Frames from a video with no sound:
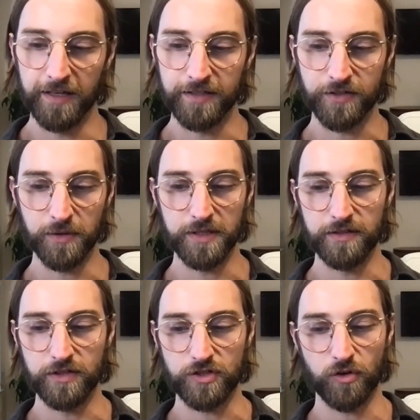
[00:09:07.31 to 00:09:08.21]
and so
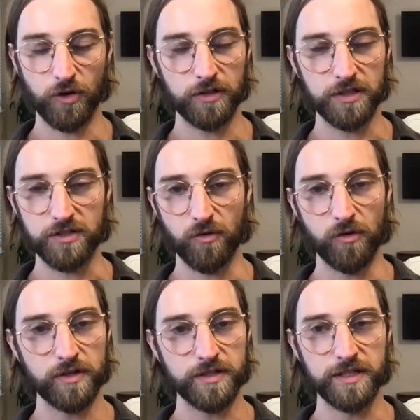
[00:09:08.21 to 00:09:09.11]
he just told all these
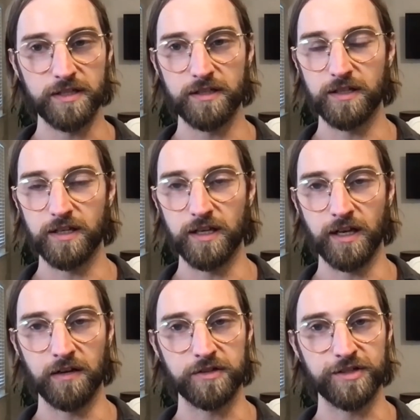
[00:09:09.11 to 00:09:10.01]
stories, and
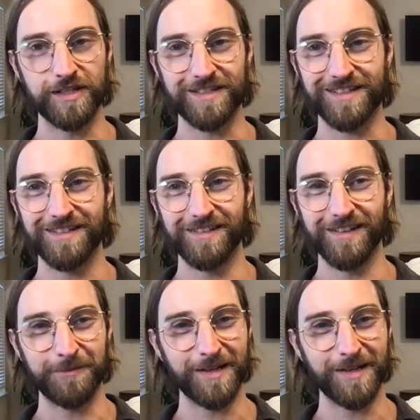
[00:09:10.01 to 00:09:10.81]
I was just like,